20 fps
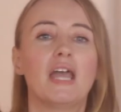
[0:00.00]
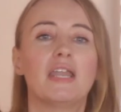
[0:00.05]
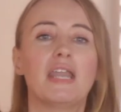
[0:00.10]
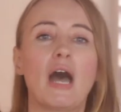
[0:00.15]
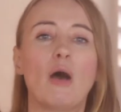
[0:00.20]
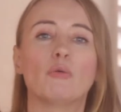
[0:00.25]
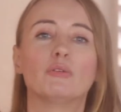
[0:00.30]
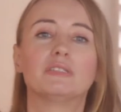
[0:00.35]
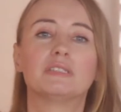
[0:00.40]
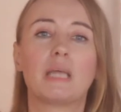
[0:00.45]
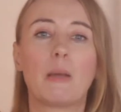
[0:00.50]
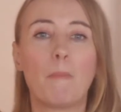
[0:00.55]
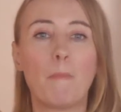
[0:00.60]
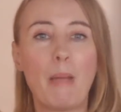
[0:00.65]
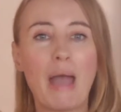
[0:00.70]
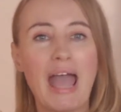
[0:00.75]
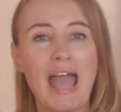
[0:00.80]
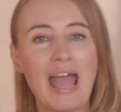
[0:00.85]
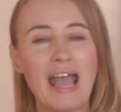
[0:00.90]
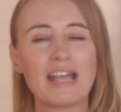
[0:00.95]
Now,
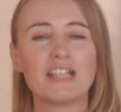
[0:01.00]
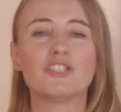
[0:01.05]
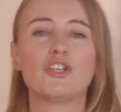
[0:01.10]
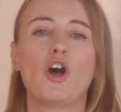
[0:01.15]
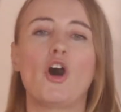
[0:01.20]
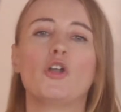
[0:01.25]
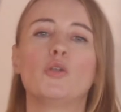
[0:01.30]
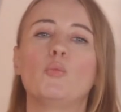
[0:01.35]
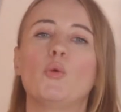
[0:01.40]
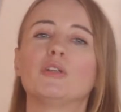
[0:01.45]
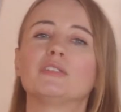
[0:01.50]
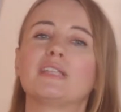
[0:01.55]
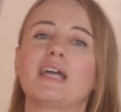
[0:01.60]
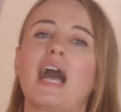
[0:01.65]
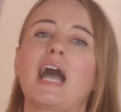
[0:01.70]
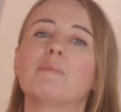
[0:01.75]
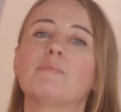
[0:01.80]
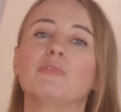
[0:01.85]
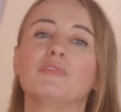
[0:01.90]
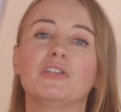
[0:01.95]
depends on what
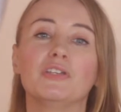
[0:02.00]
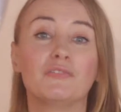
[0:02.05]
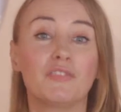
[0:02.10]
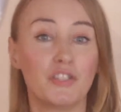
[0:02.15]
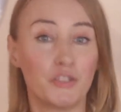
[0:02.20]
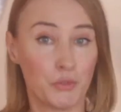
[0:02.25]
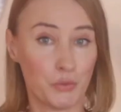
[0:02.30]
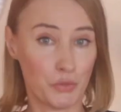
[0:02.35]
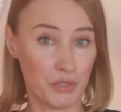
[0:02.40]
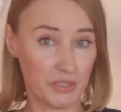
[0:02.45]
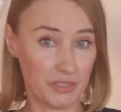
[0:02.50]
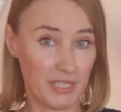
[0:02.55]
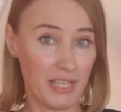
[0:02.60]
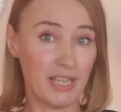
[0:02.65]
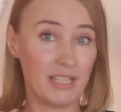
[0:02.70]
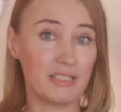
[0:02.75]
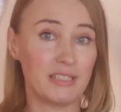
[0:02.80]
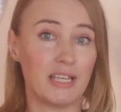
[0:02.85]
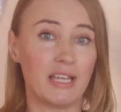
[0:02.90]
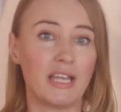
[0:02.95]
type of event you're
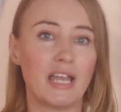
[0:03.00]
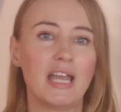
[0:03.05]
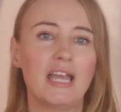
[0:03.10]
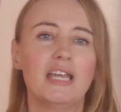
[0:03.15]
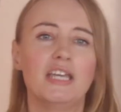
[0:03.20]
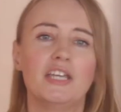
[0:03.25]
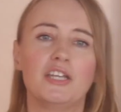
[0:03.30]
attending,